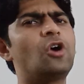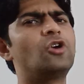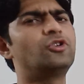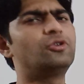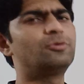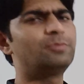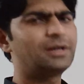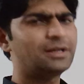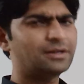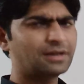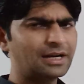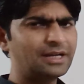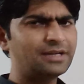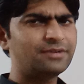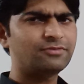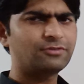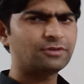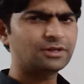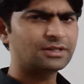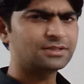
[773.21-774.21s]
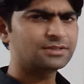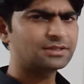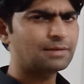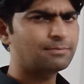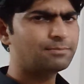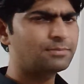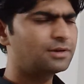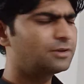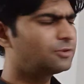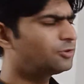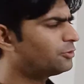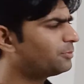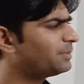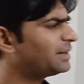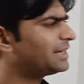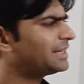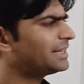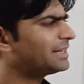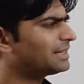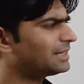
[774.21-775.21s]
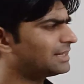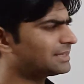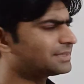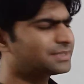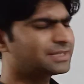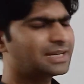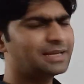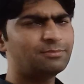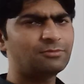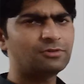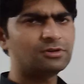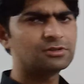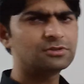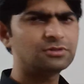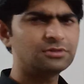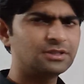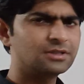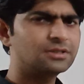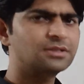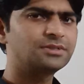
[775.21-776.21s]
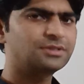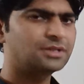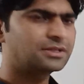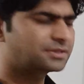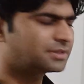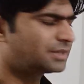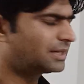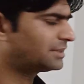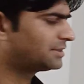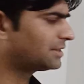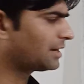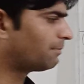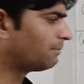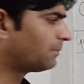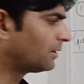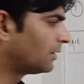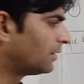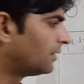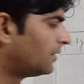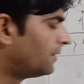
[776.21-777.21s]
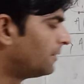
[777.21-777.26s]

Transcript: You may write, for example, you may take less time also. This is just an example.